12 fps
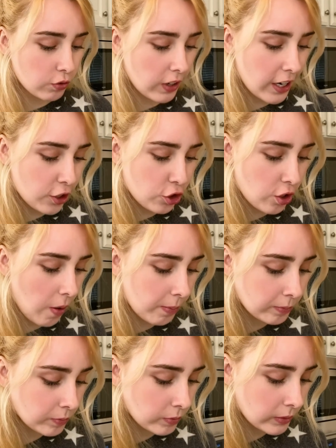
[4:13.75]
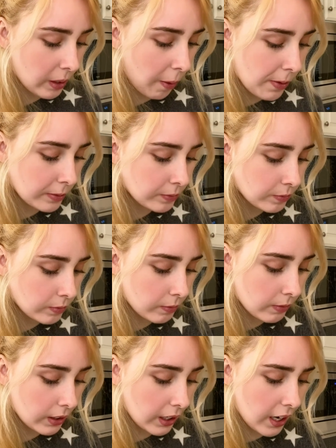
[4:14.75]
fresh.
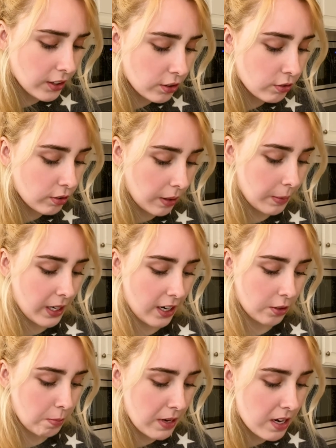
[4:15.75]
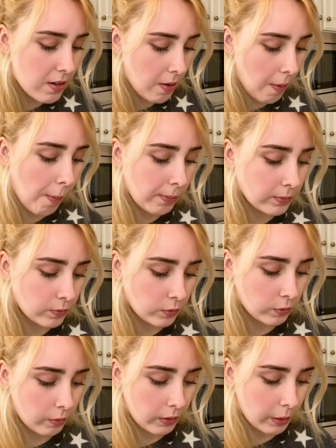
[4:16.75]
Kind of. I mean, it has meat,
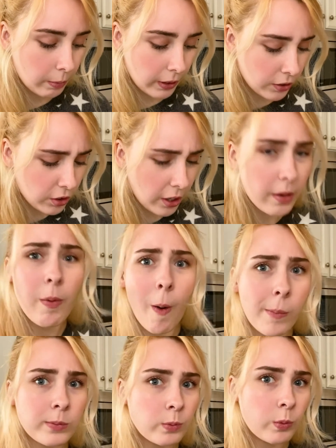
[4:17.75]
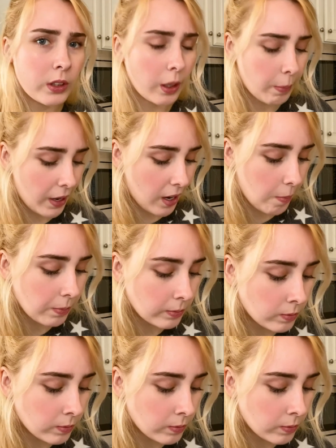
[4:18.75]
but it's good. We love bacon.